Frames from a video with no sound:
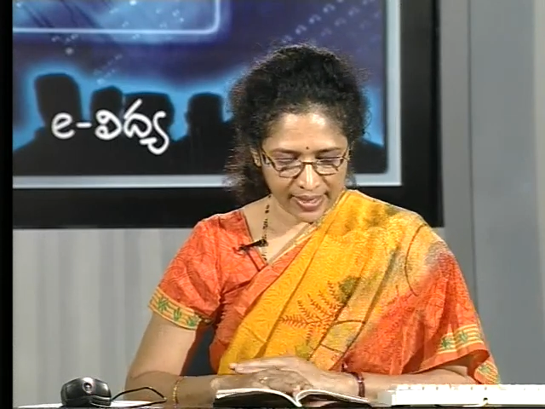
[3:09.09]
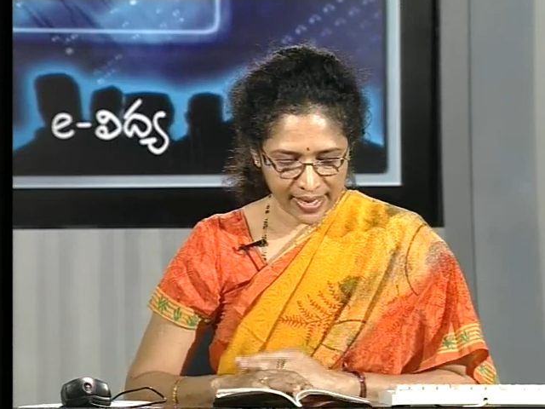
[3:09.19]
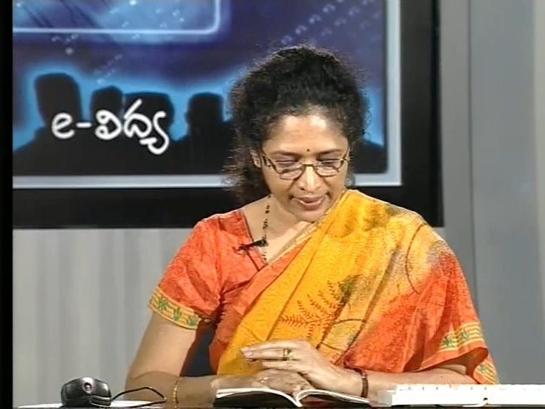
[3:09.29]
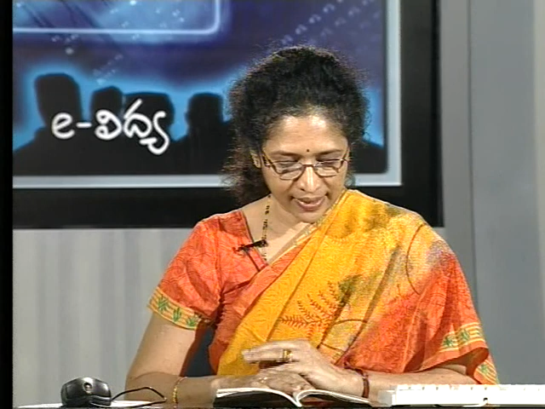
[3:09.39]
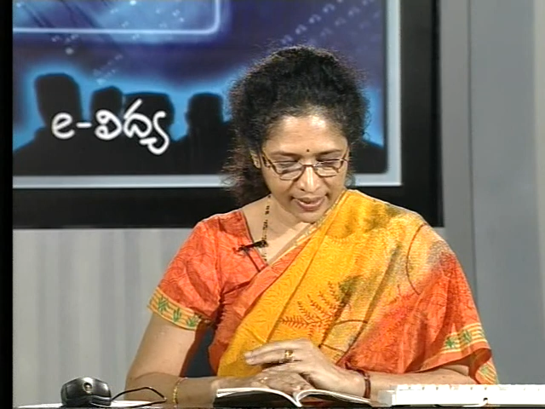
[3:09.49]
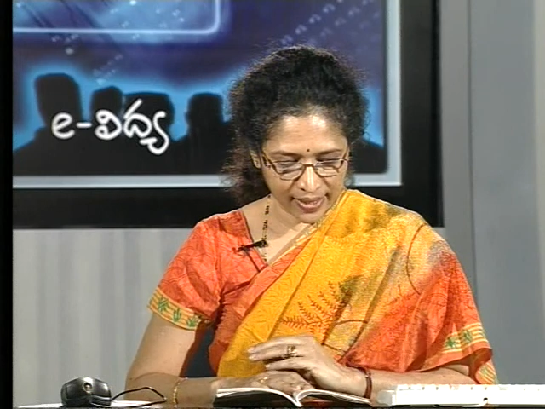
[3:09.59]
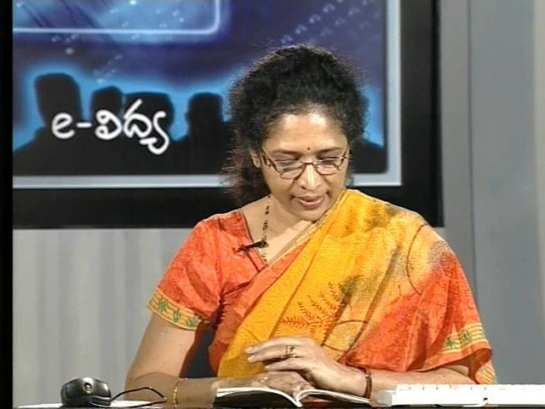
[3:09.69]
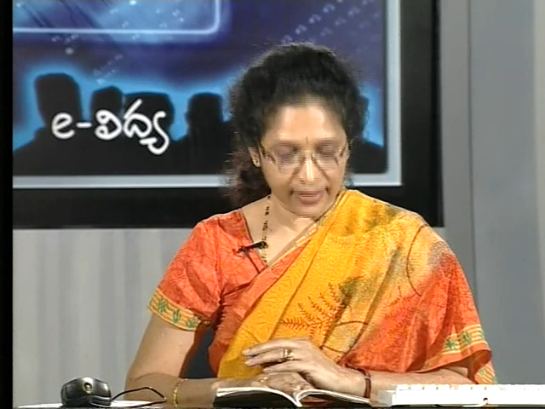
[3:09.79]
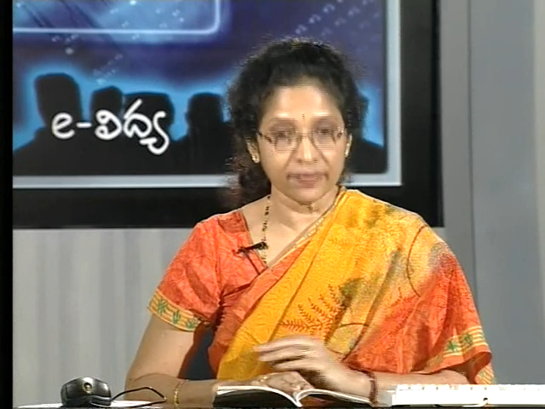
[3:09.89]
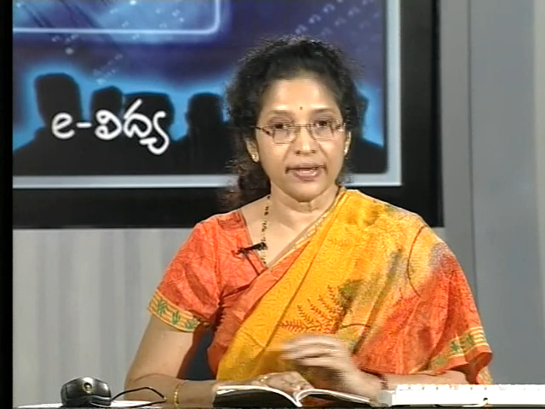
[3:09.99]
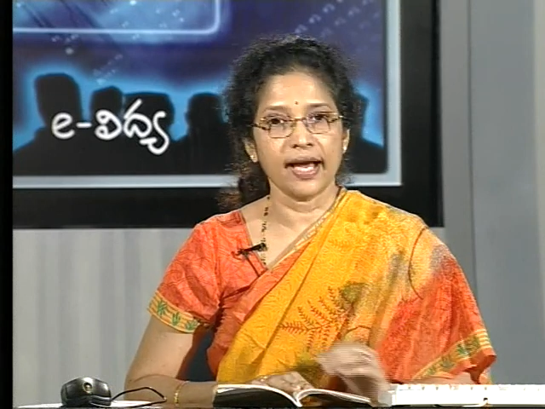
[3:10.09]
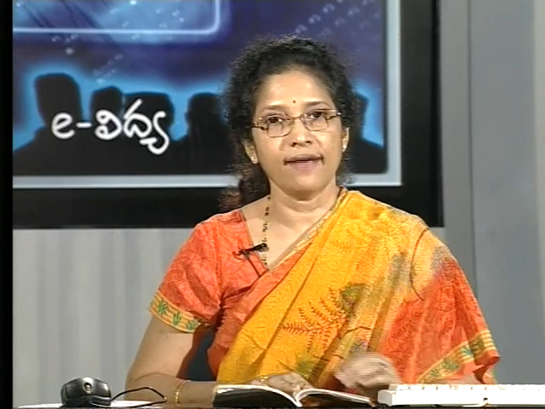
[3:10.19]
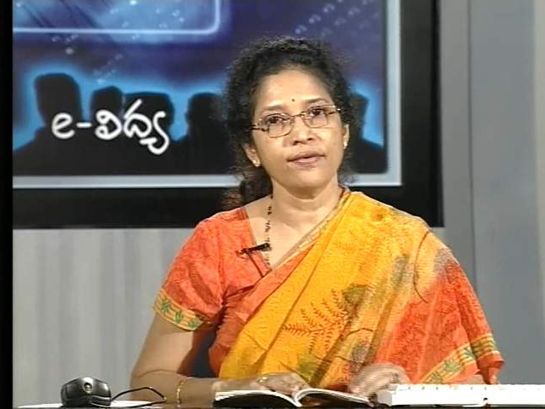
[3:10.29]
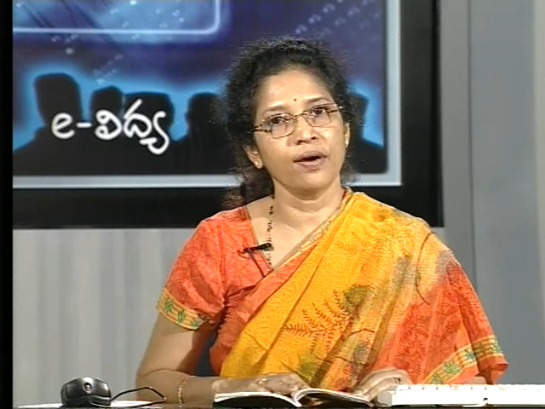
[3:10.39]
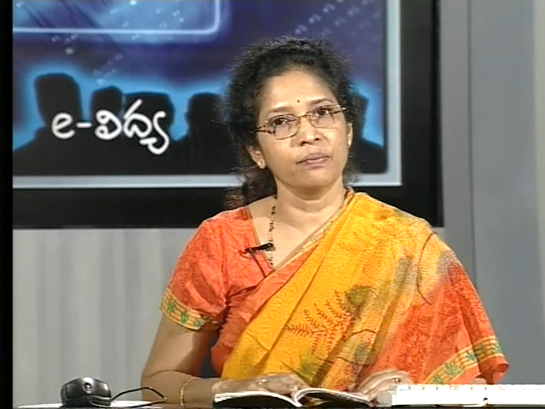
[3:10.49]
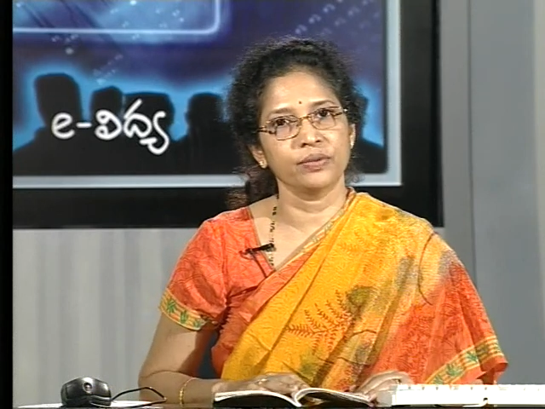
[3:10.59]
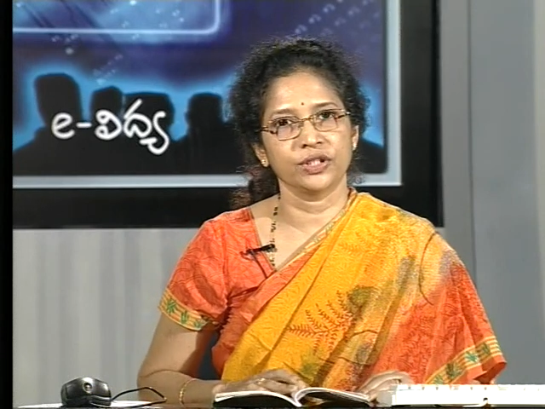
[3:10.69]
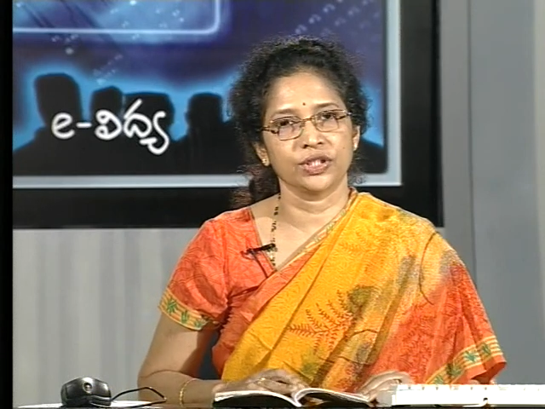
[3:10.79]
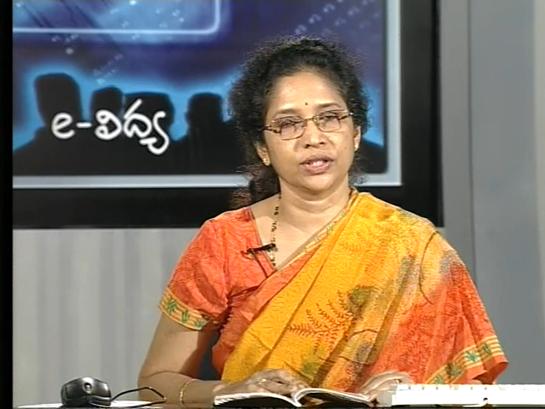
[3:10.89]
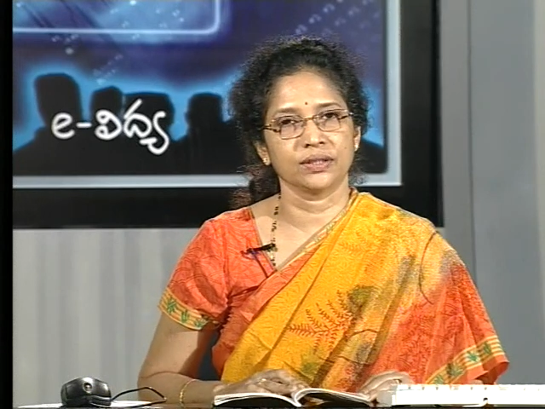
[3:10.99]
in exercises we have
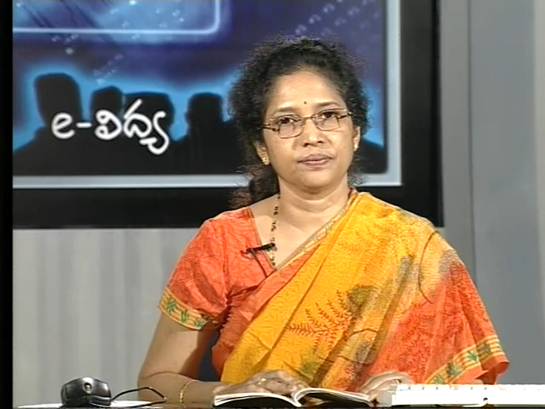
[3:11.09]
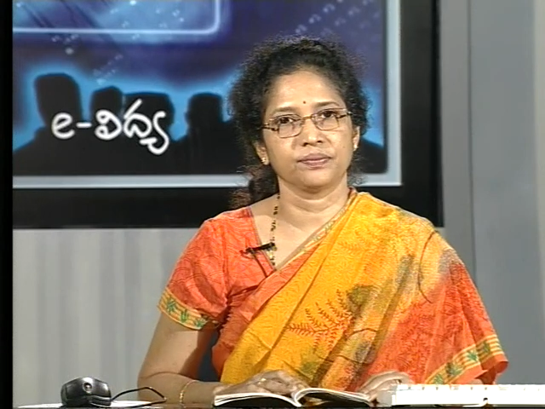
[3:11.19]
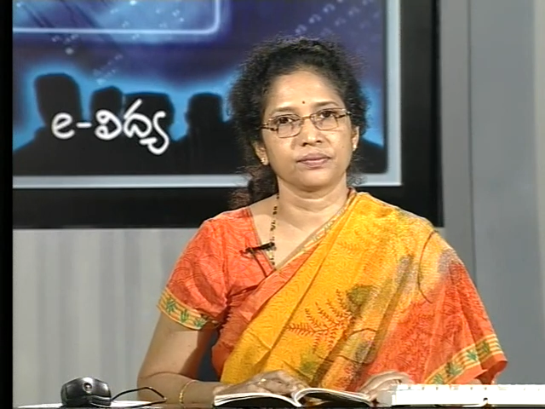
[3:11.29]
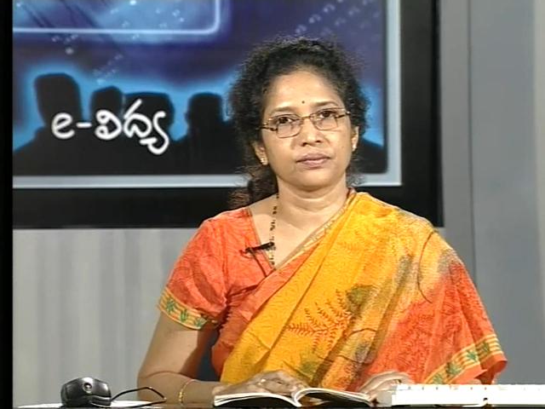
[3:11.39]
composition.